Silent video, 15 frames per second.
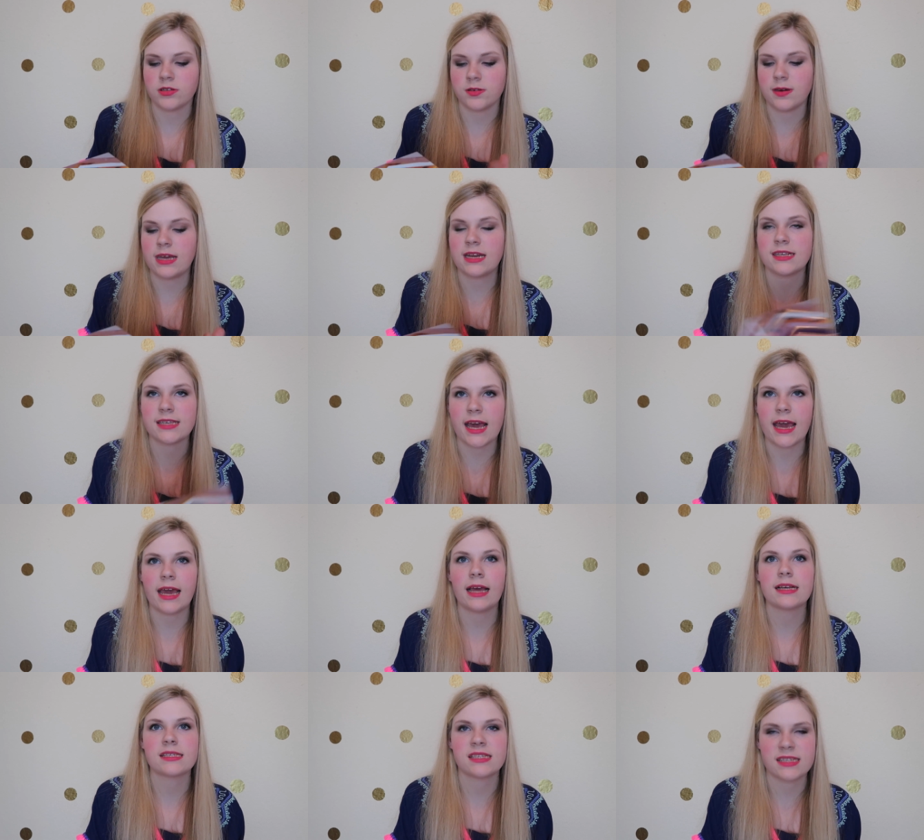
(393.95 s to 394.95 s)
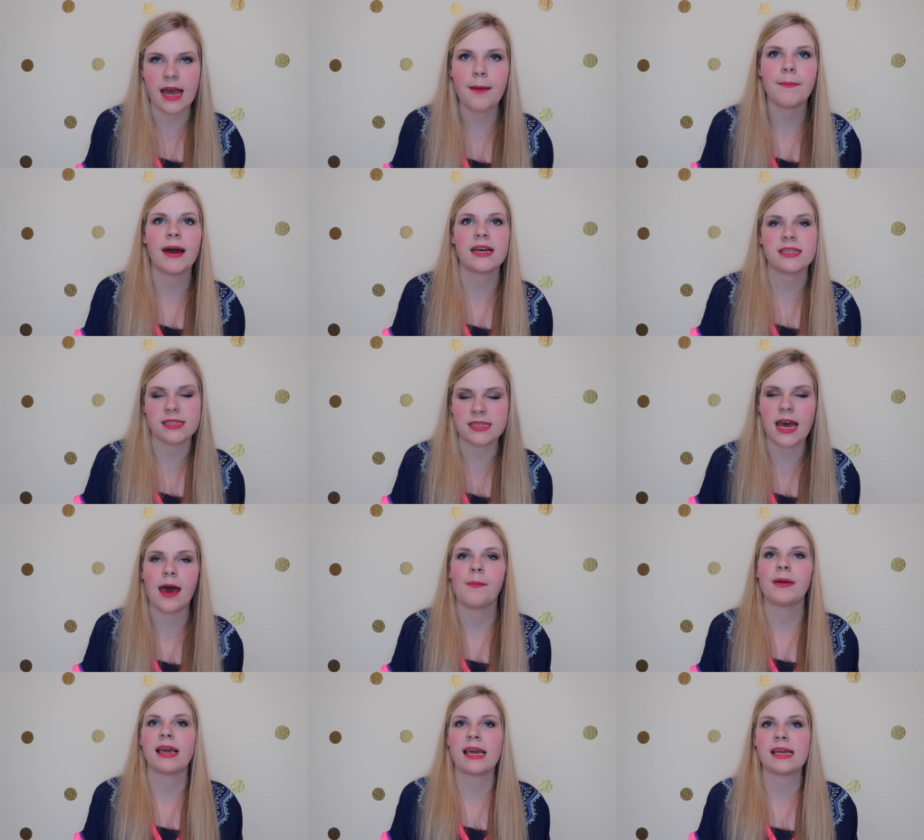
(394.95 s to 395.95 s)
So it is a
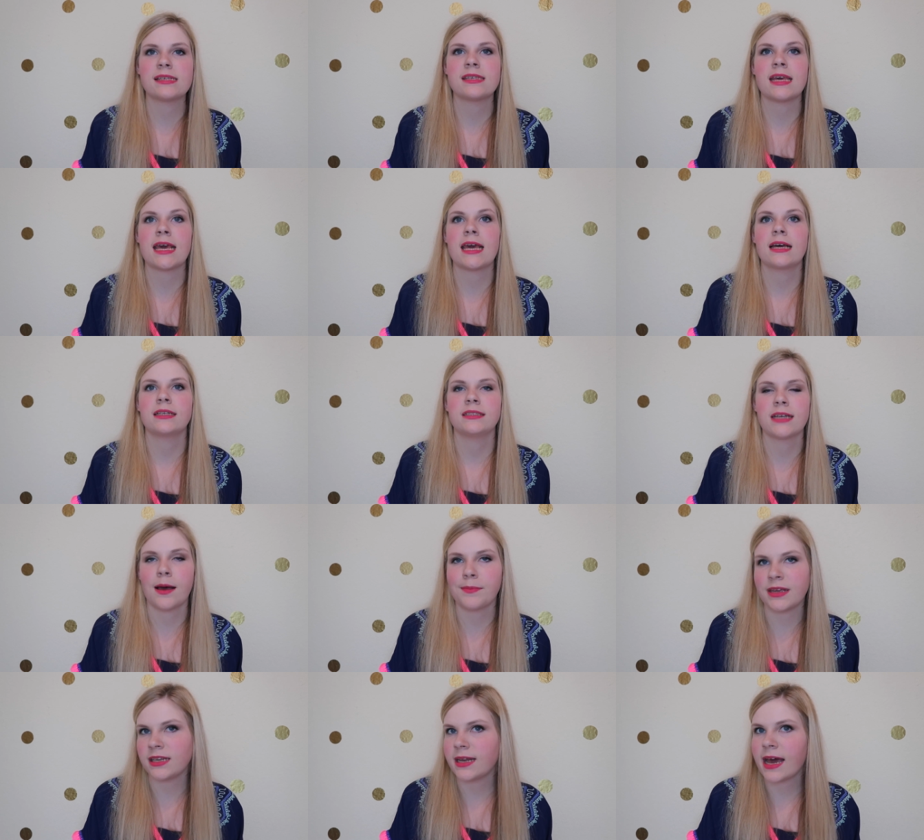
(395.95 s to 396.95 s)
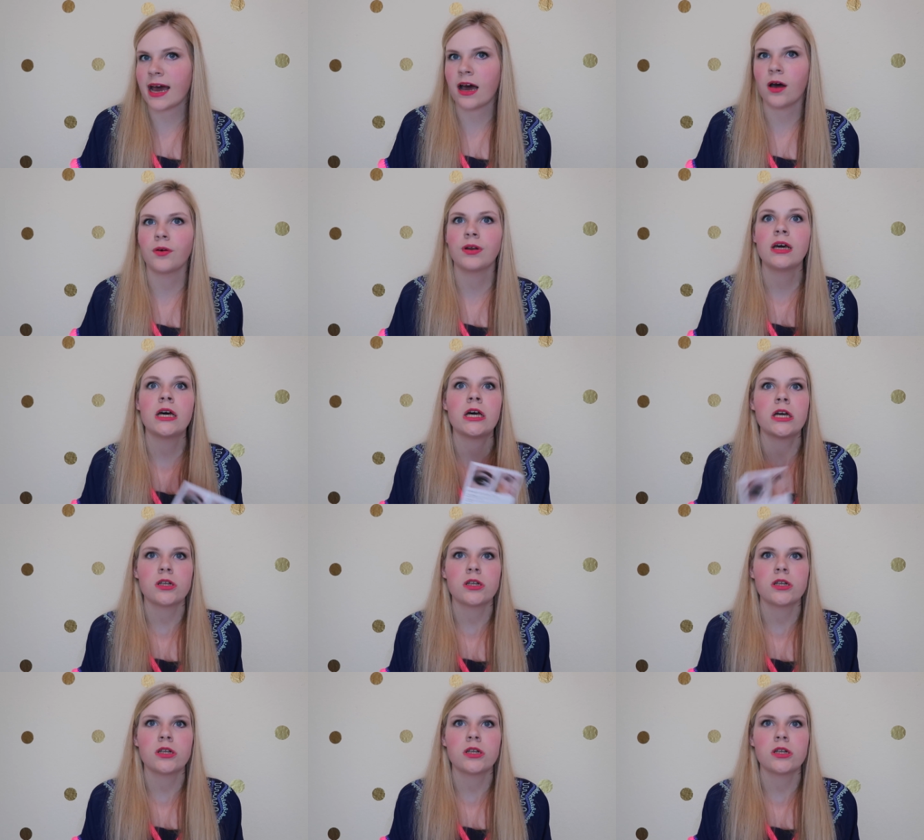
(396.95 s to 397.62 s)
step-by-step, easy, dummied down